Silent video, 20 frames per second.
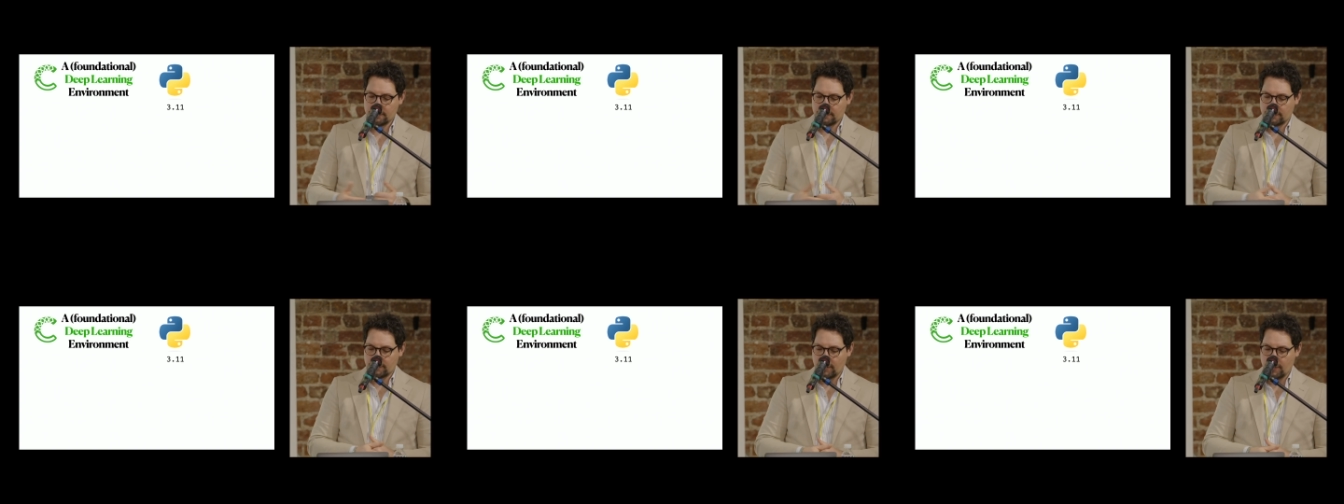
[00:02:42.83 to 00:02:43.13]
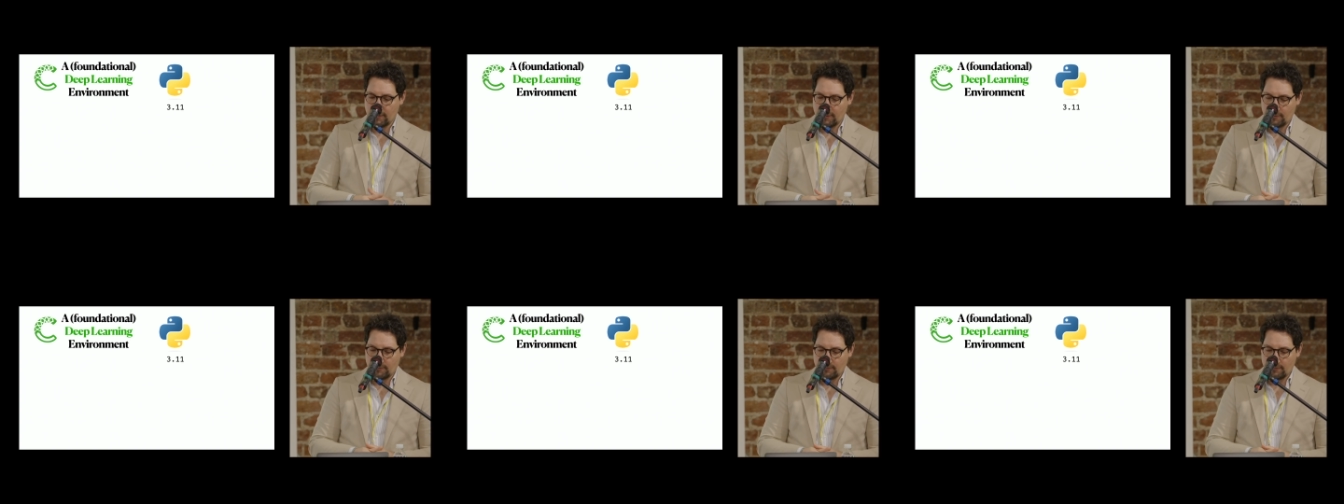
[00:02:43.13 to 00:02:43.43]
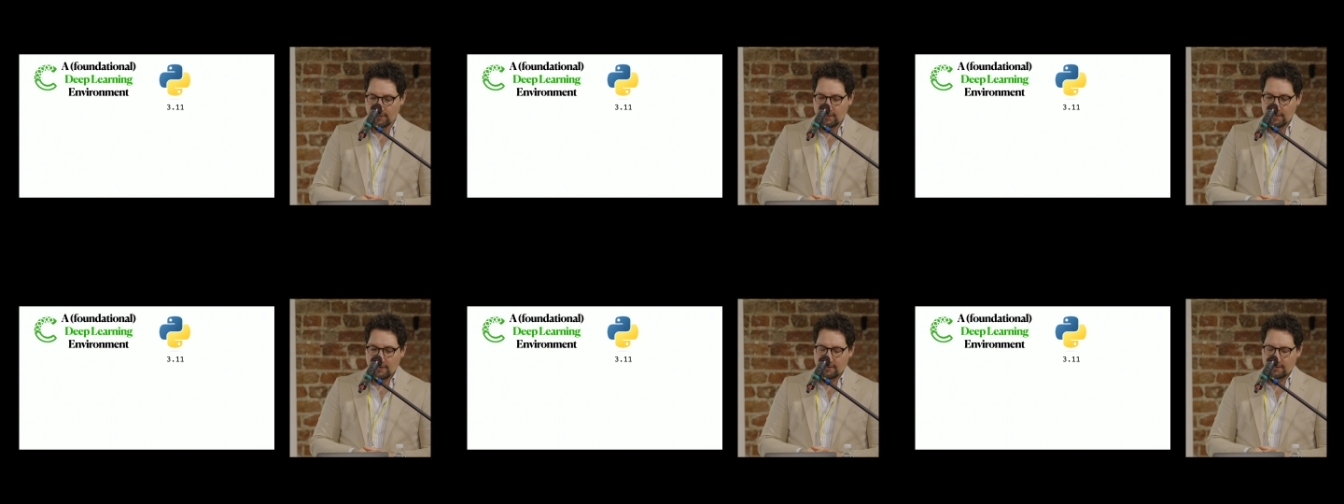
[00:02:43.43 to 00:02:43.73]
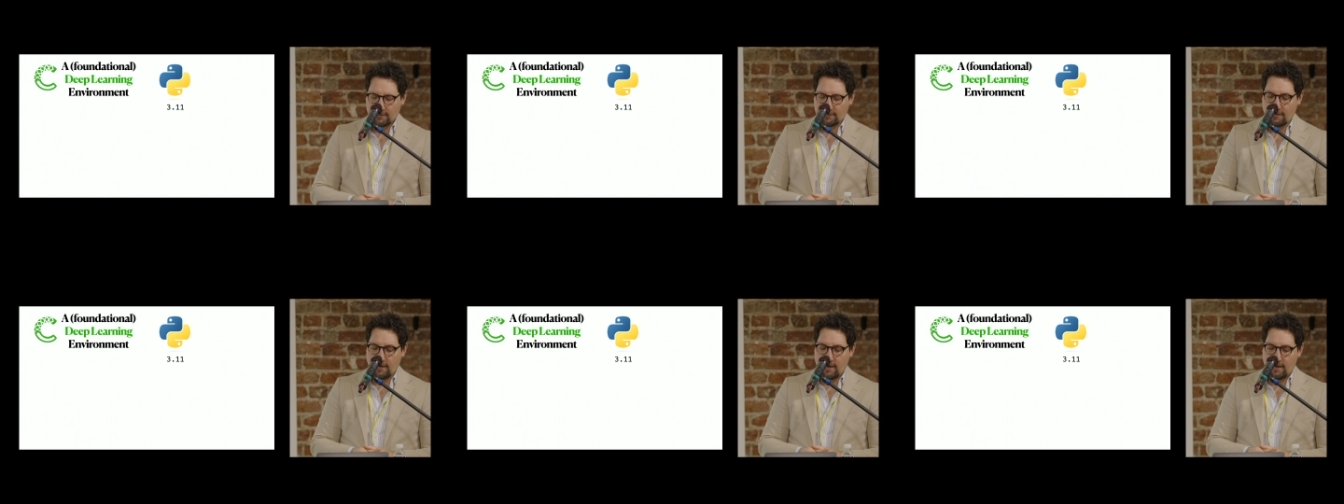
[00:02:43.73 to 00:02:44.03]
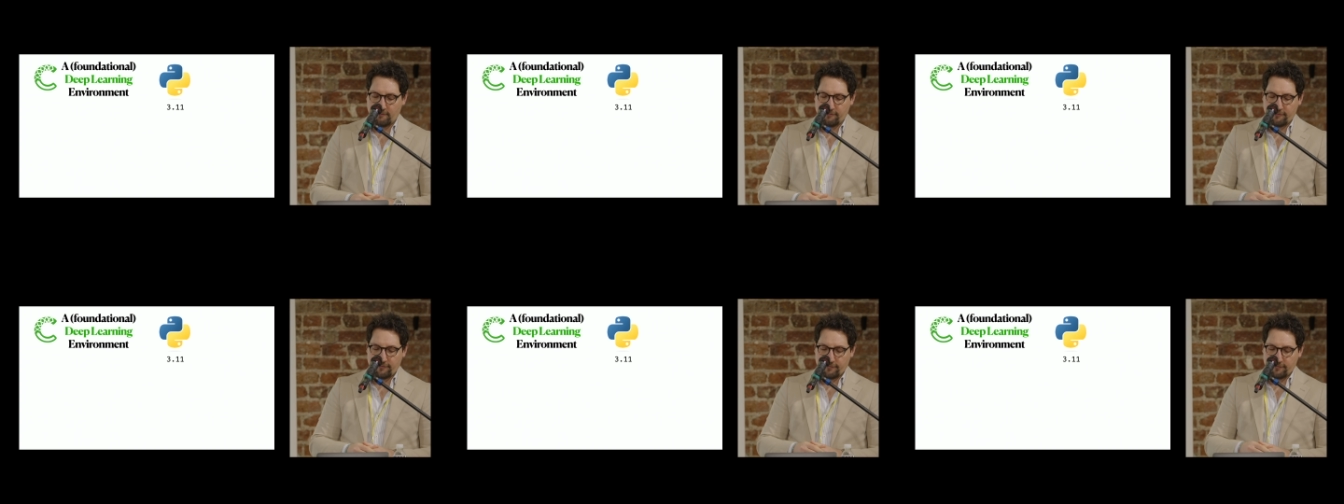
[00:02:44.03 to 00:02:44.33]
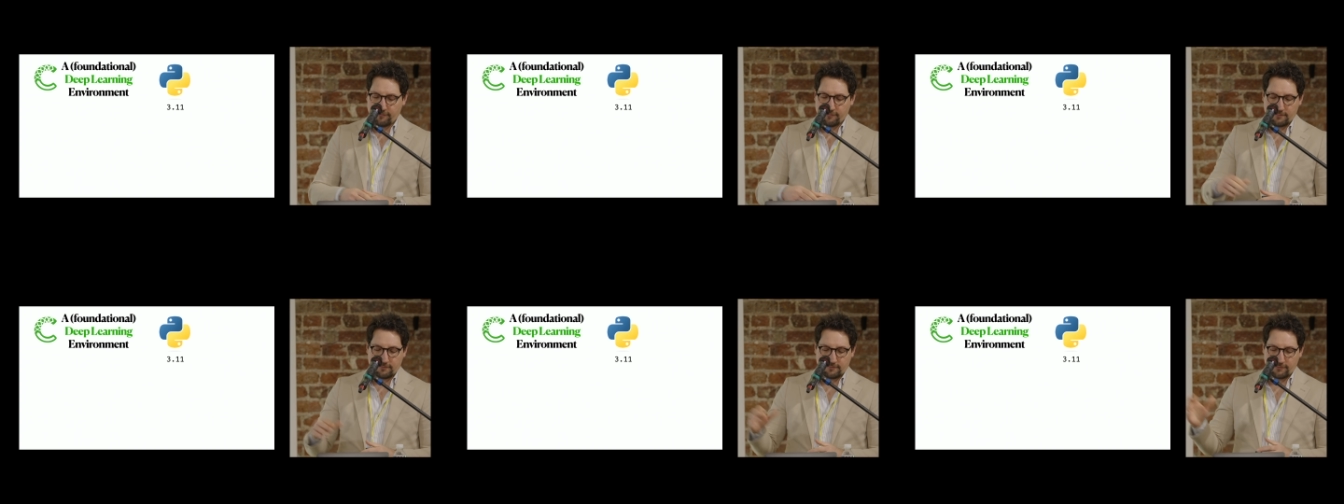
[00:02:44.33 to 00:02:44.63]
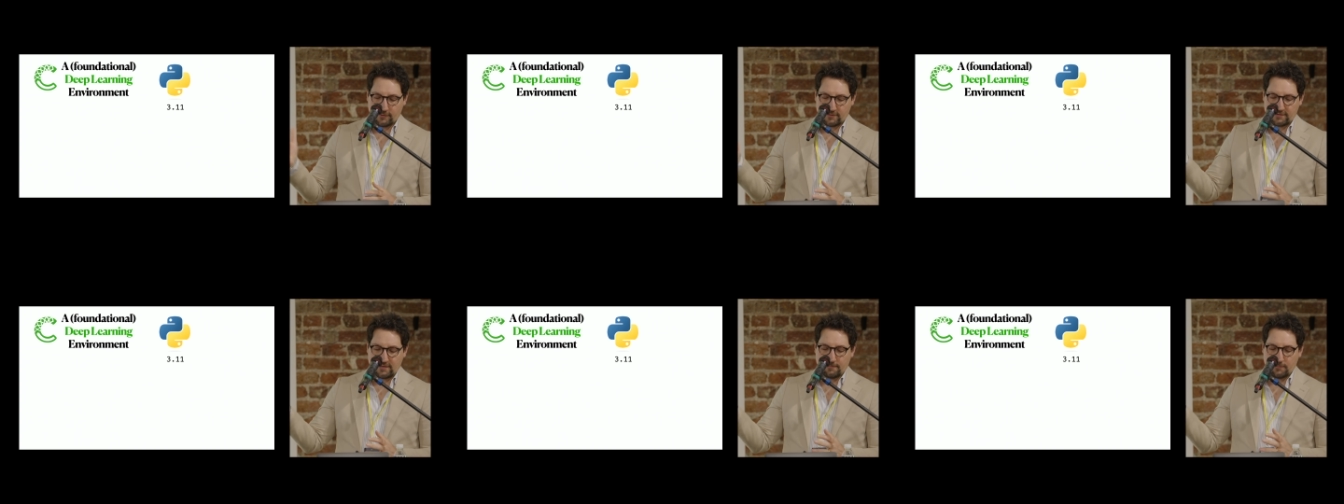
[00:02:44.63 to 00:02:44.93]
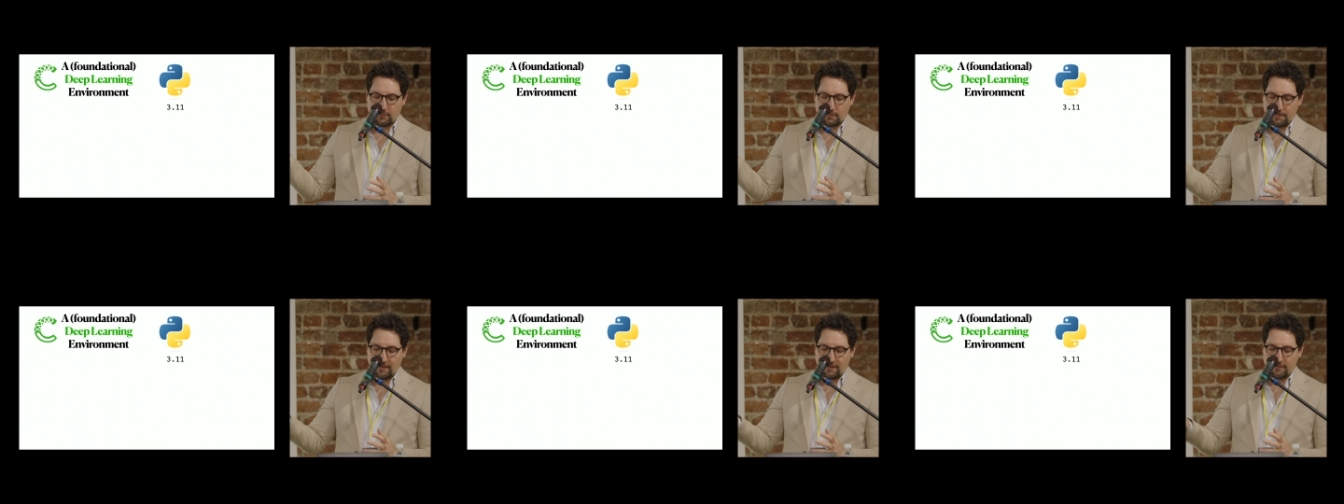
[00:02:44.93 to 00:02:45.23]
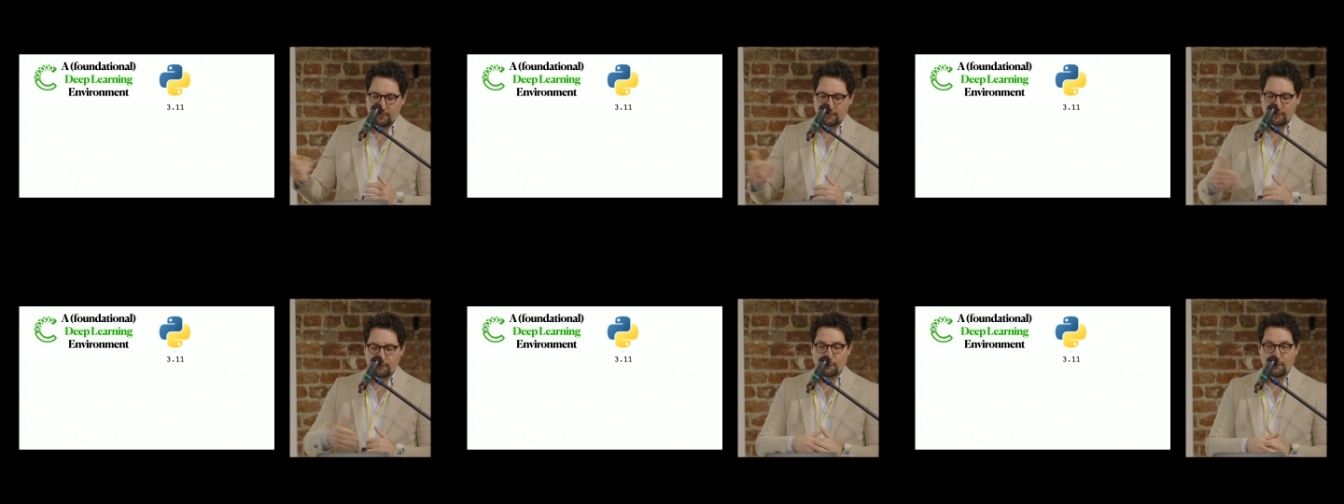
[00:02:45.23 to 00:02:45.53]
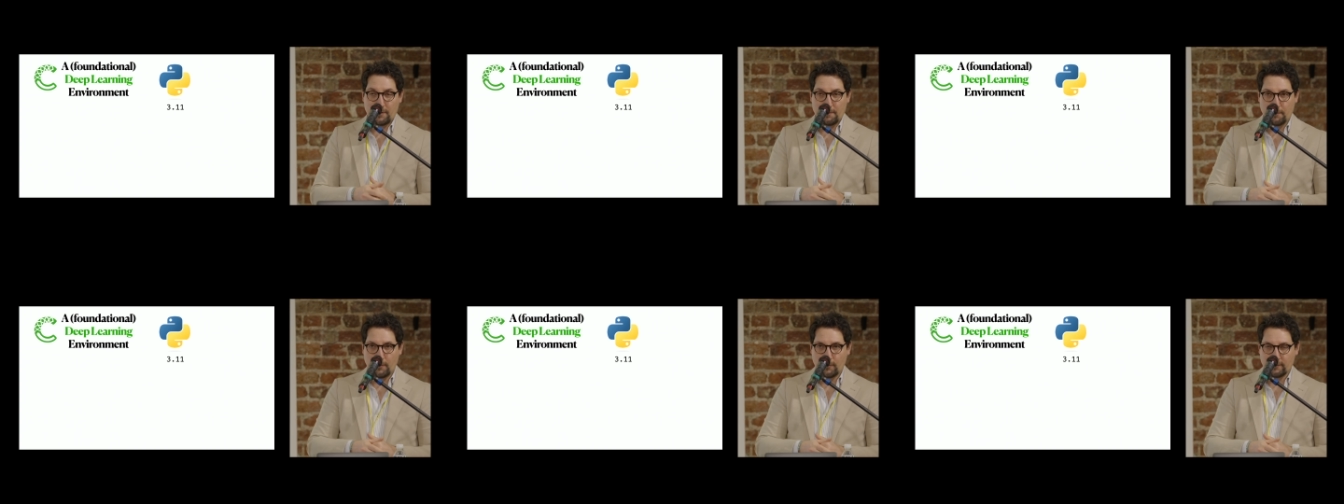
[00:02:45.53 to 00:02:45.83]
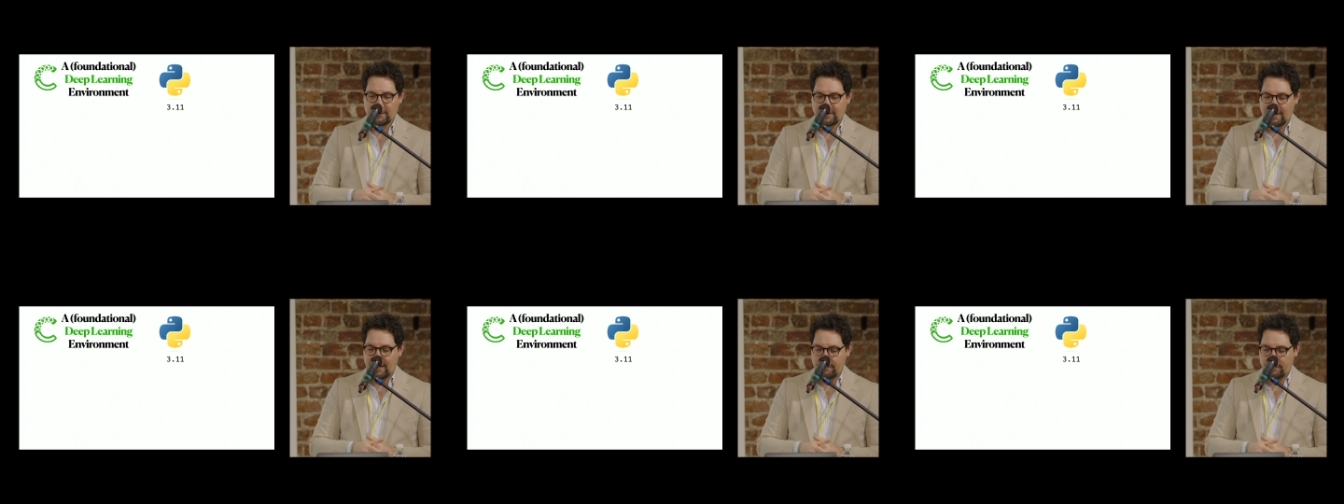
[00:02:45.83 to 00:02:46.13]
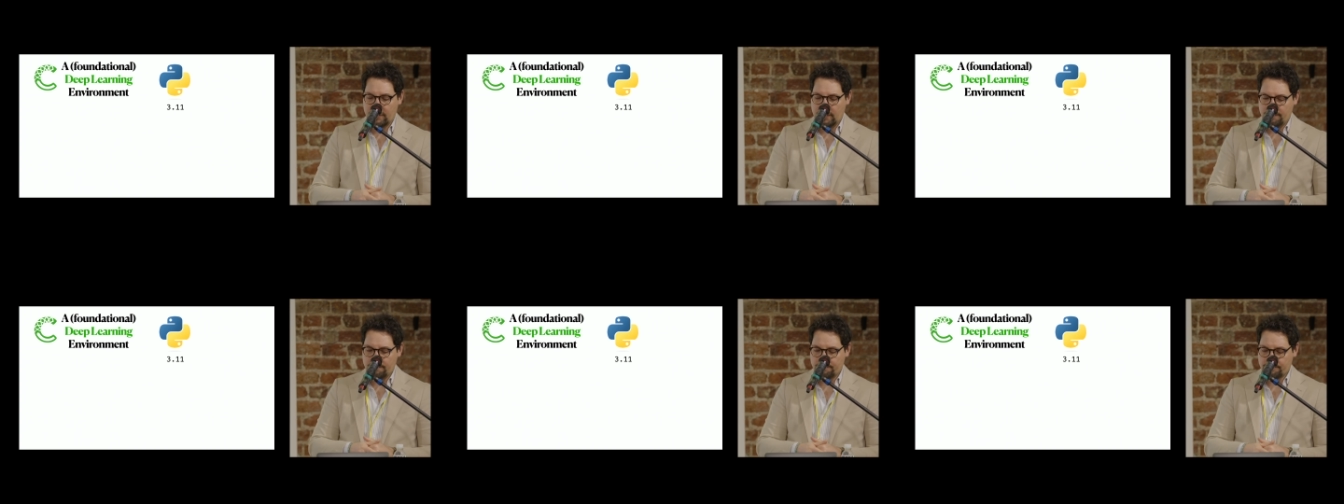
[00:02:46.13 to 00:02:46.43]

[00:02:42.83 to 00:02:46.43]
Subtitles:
So you have, for example, Python 3.11.